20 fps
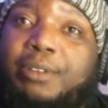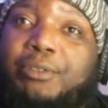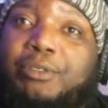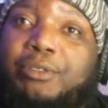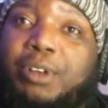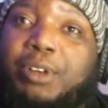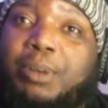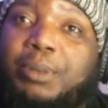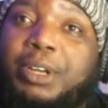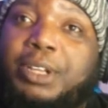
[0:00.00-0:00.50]

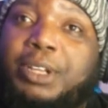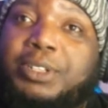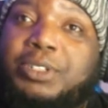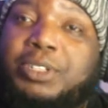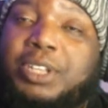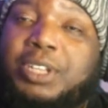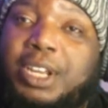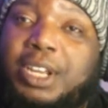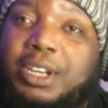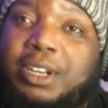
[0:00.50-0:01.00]
from
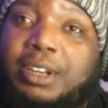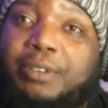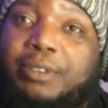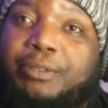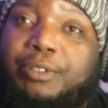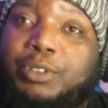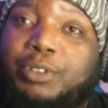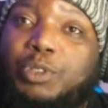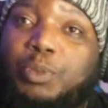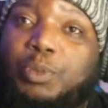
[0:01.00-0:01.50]
contending
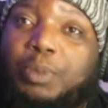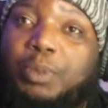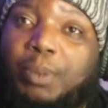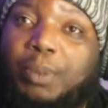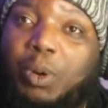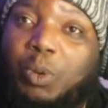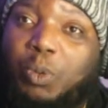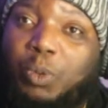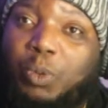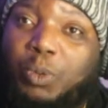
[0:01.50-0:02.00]
for Super
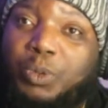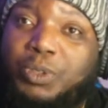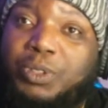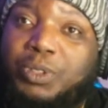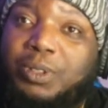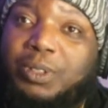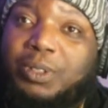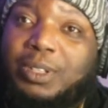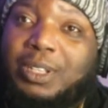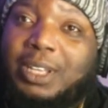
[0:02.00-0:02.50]

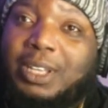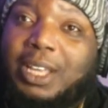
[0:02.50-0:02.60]
Bowls.